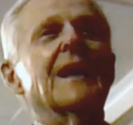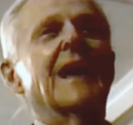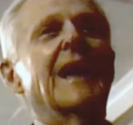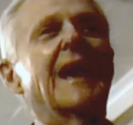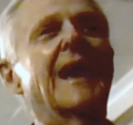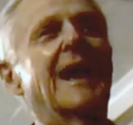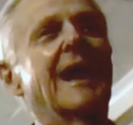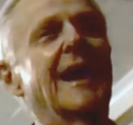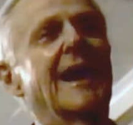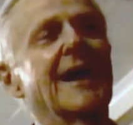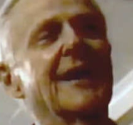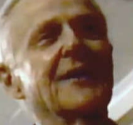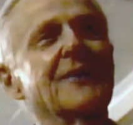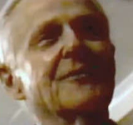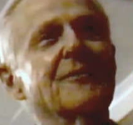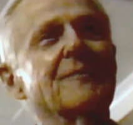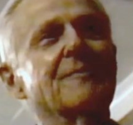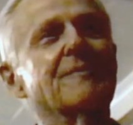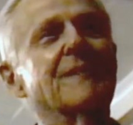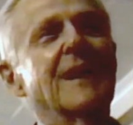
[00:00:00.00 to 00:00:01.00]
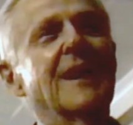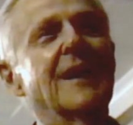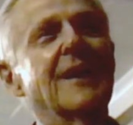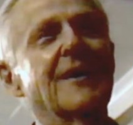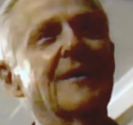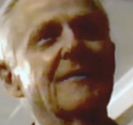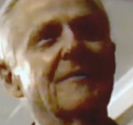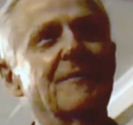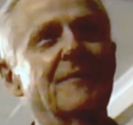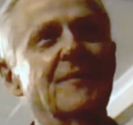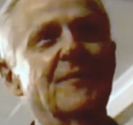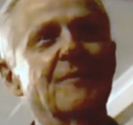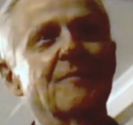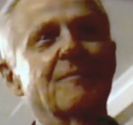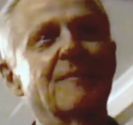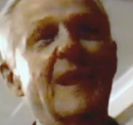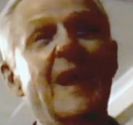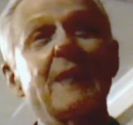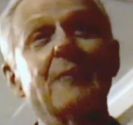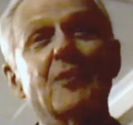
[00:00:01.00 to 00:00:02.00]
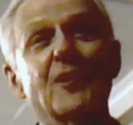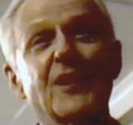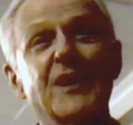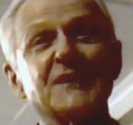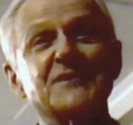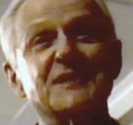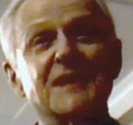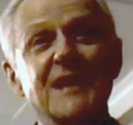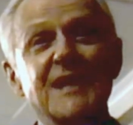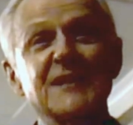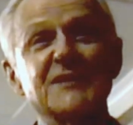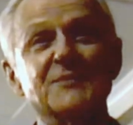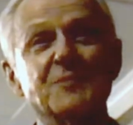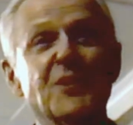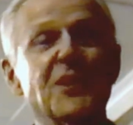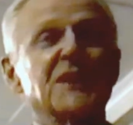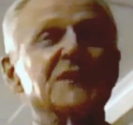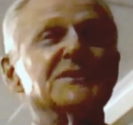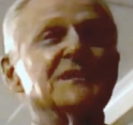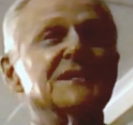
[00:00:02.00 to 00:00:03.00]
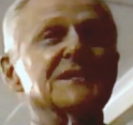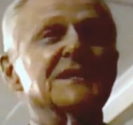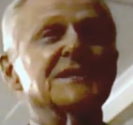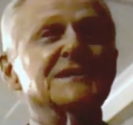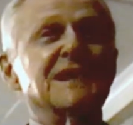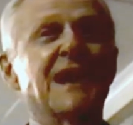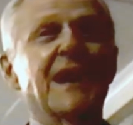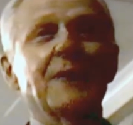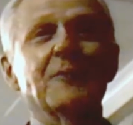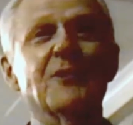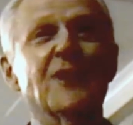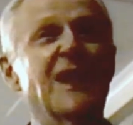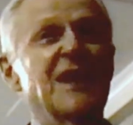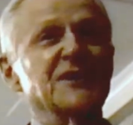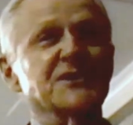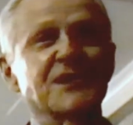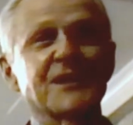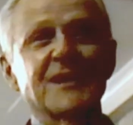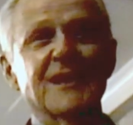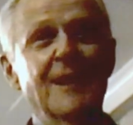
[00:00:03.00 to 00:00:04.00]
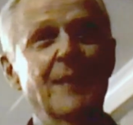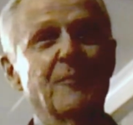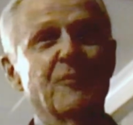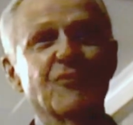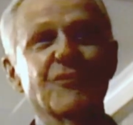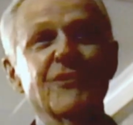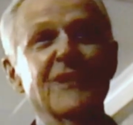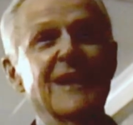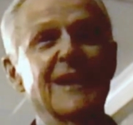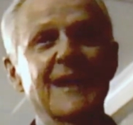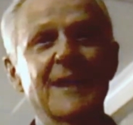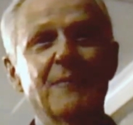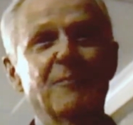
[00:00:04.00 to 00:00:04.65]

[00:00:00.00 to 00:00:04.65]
And my boss and his boss at the time, Roger Clipp, really